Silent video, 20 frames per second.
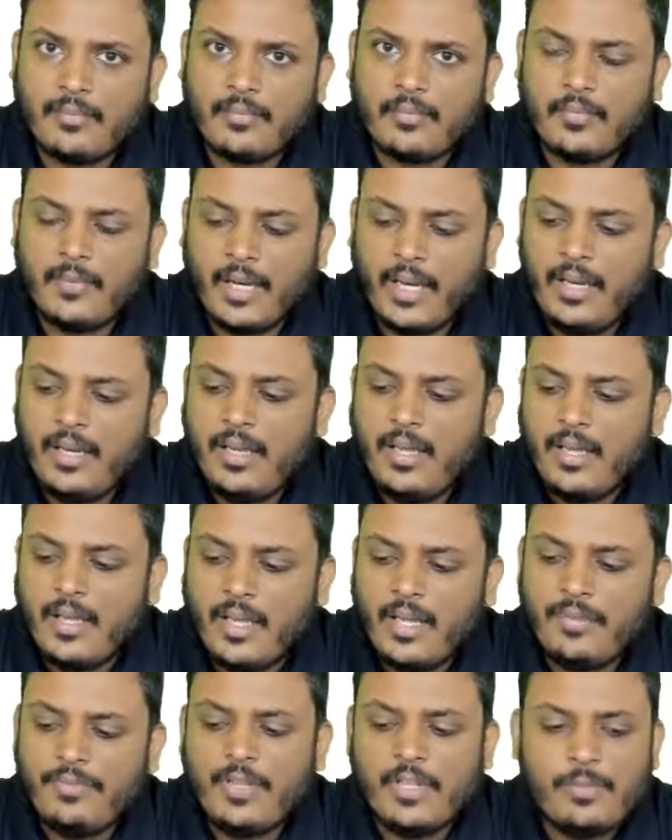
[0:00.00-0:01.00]
Right?
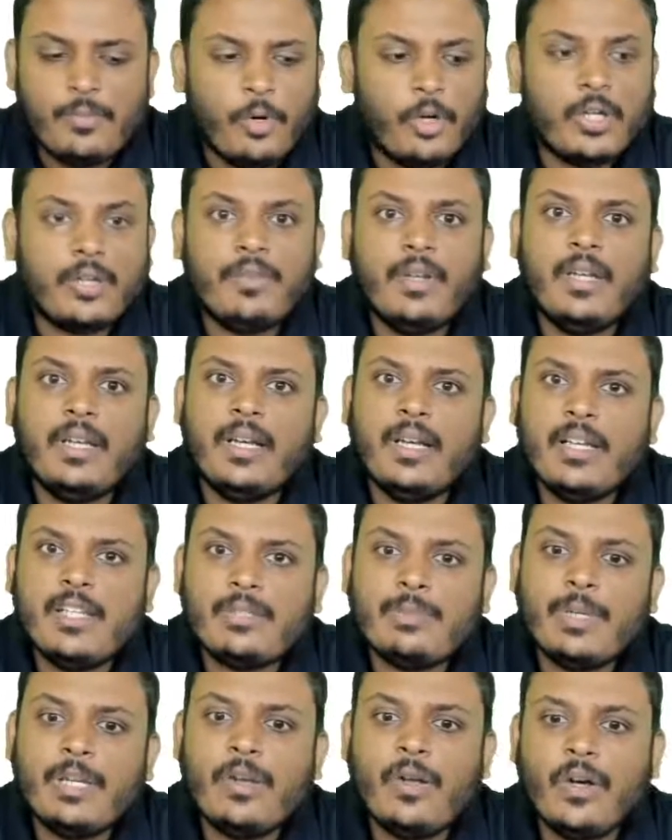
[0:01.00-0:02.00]
If this motor vehicle
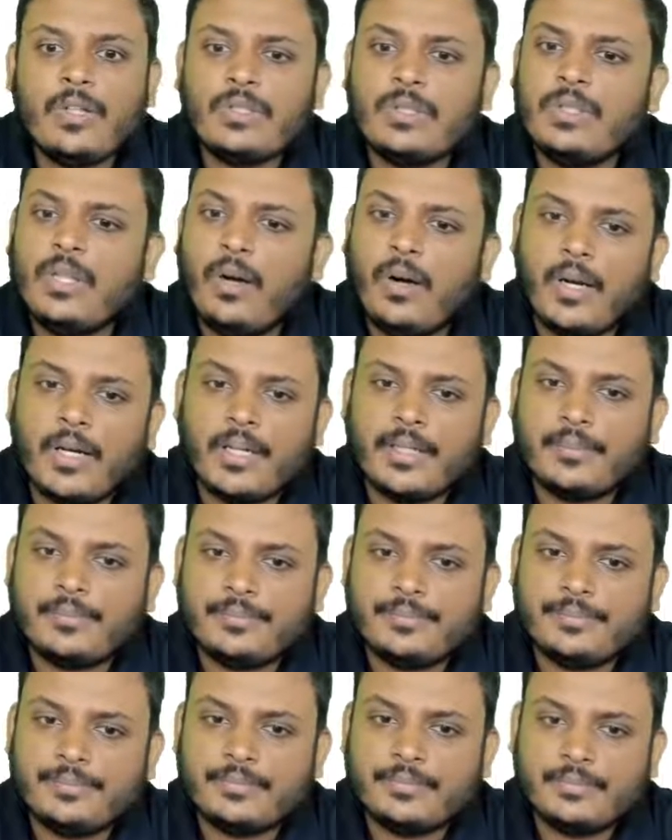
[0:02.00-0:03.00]
belongs to the owner,
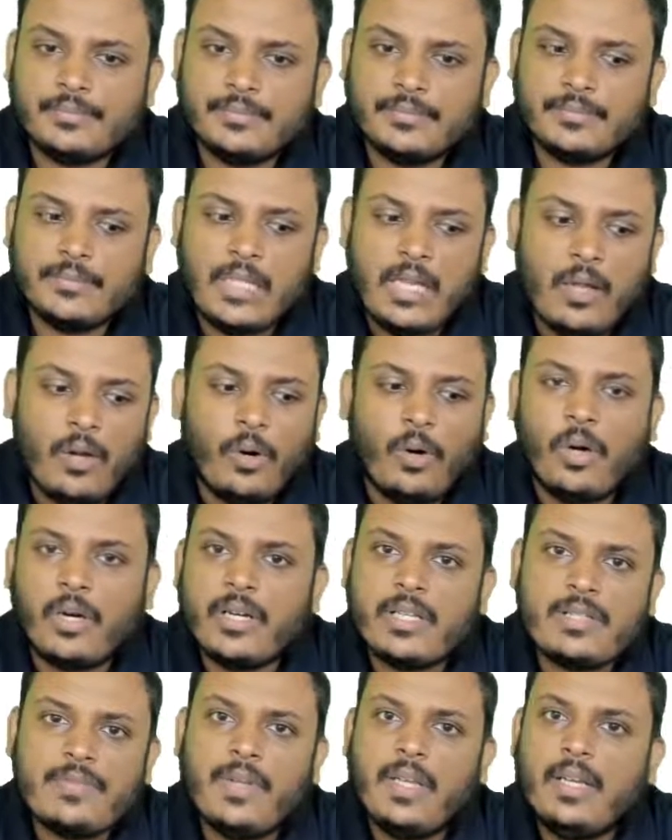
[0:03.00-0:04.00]

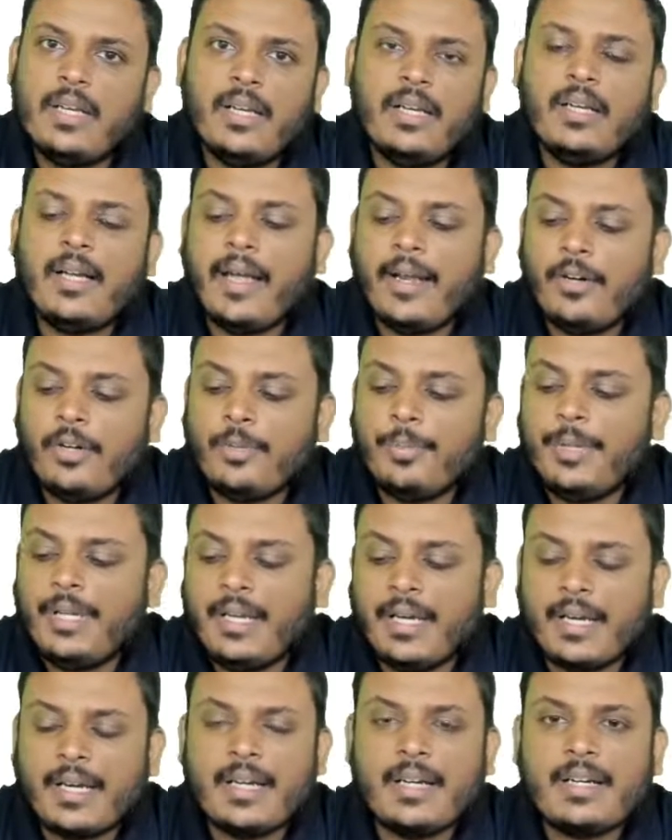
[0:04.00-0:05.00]
owner's vehicle cannot be
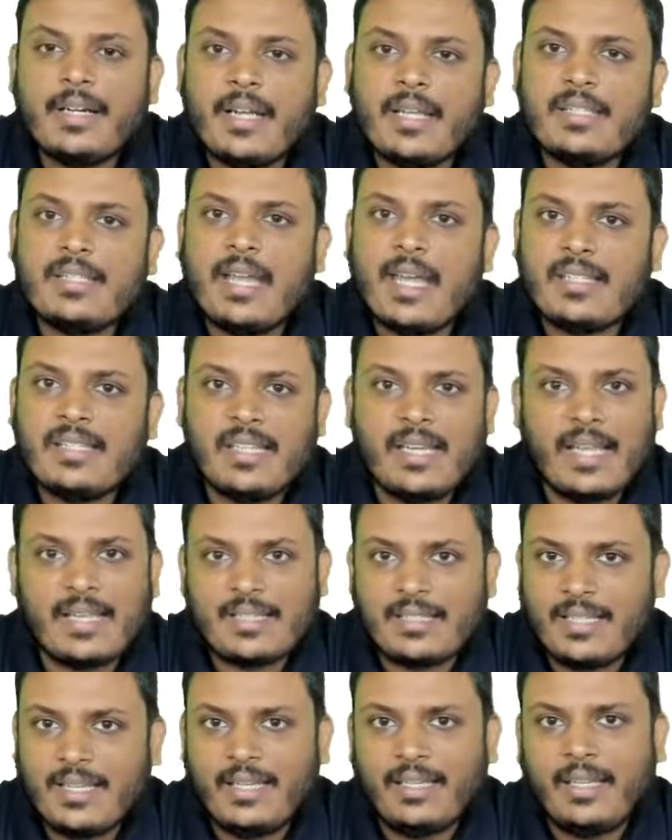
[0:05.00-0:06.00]
recognized as an
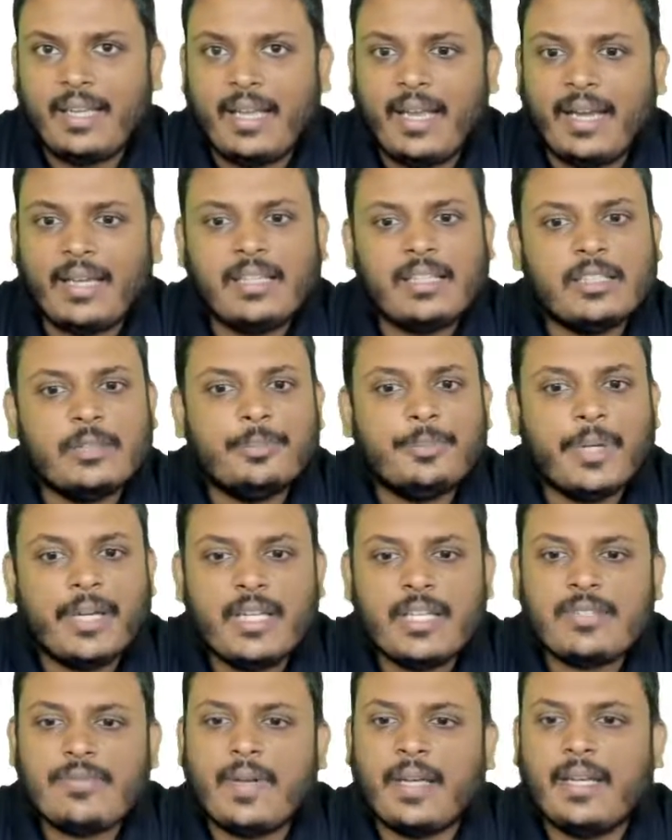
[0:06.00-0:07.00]
asset at
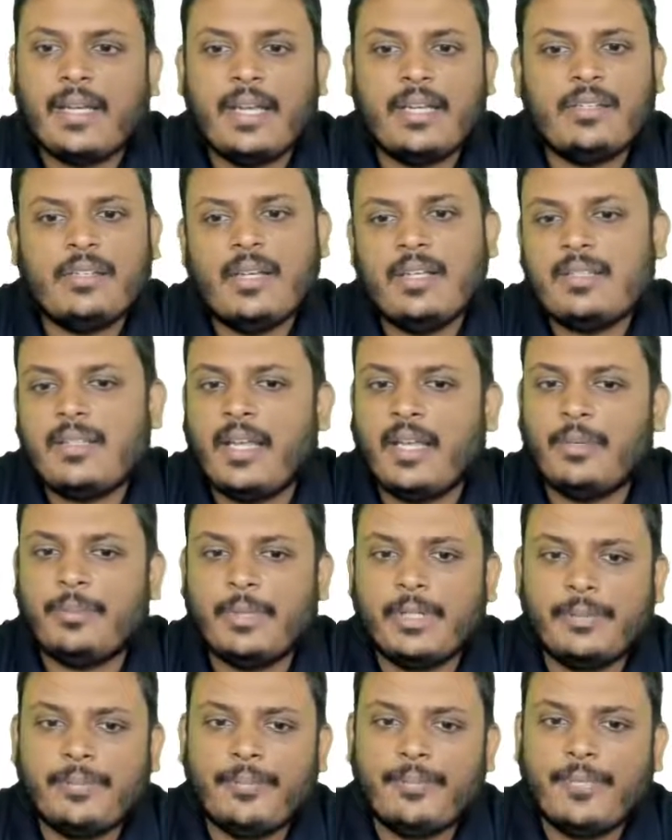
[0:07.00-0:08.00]
company's financial
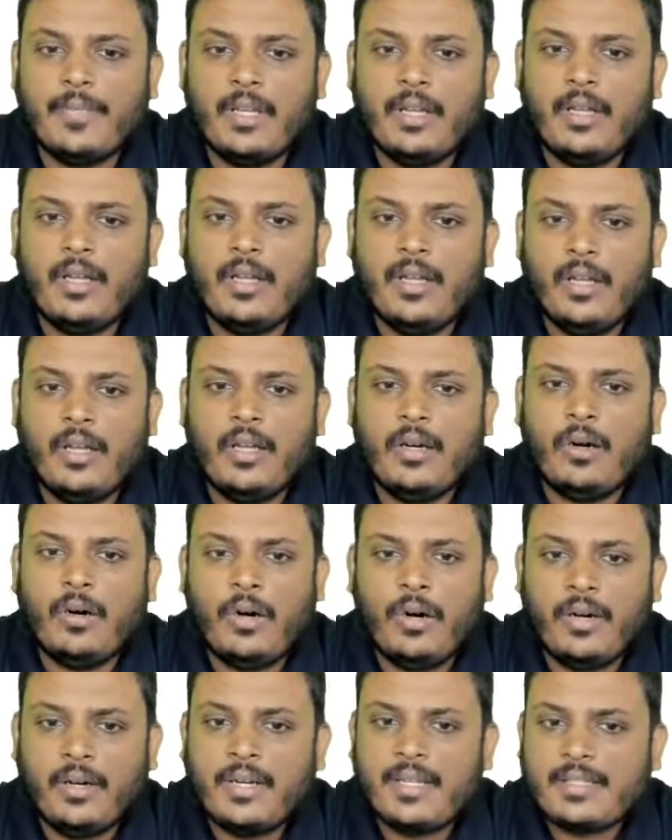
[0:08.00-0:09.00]
statement.
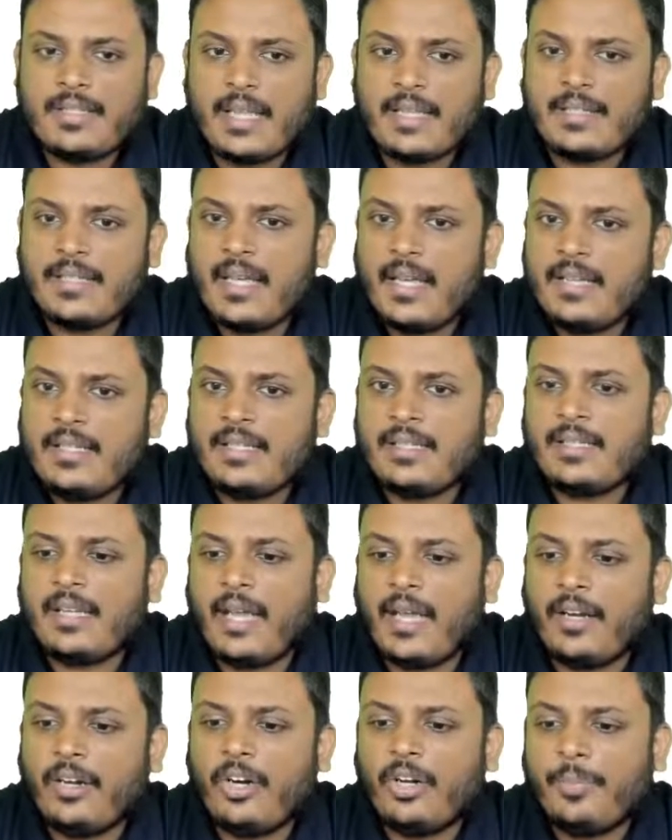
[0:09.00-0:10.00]
Owner's assets
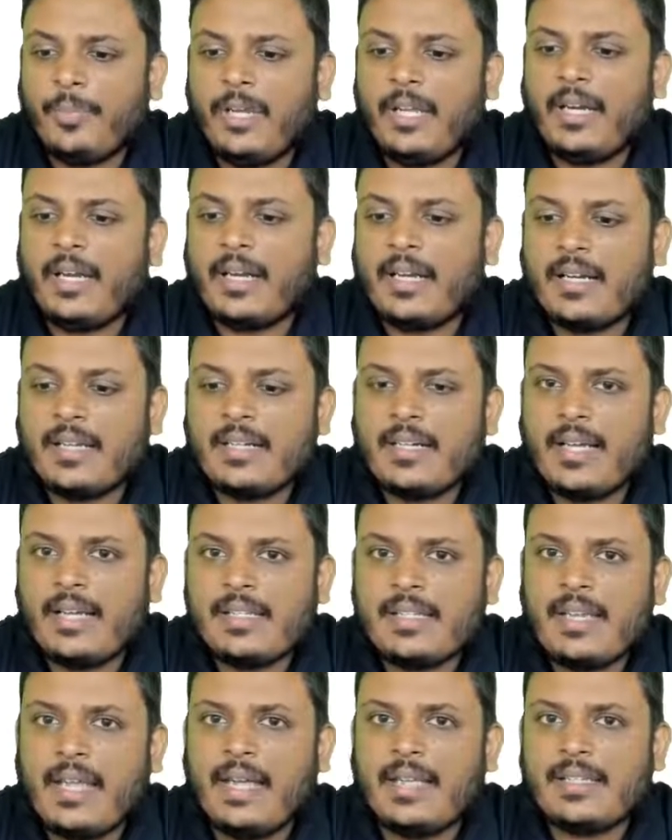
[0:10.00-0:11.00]
cannot be
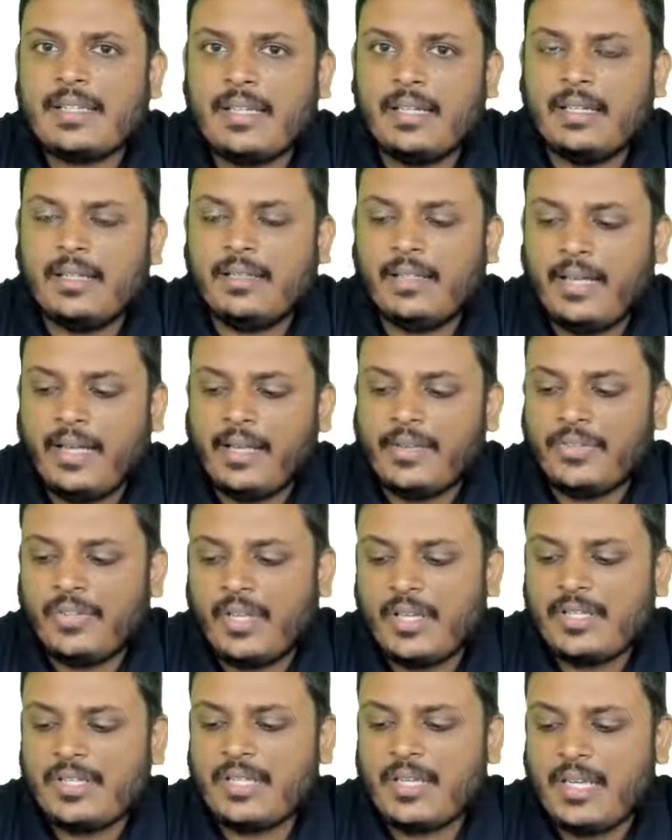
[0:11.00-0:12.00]
recognized as
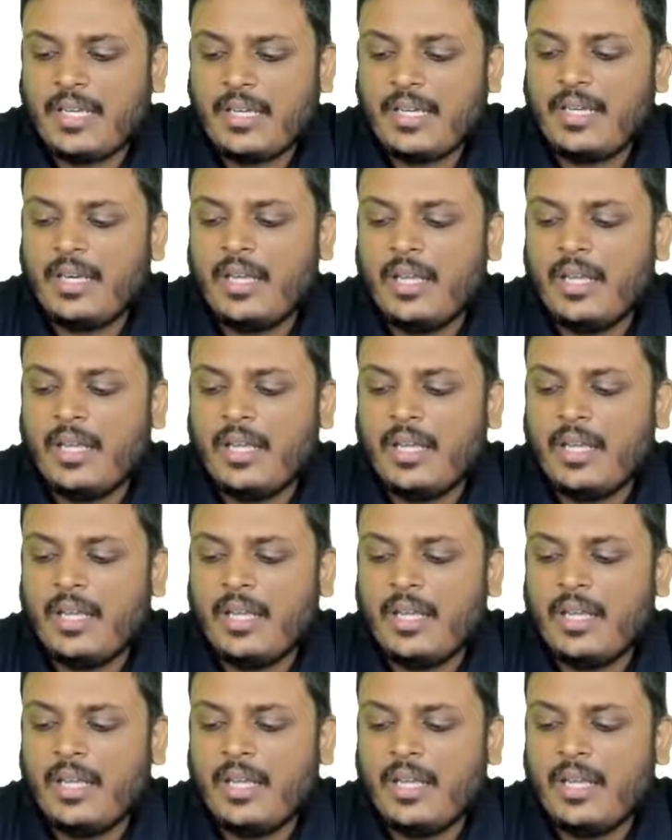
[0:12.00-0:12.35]
assets in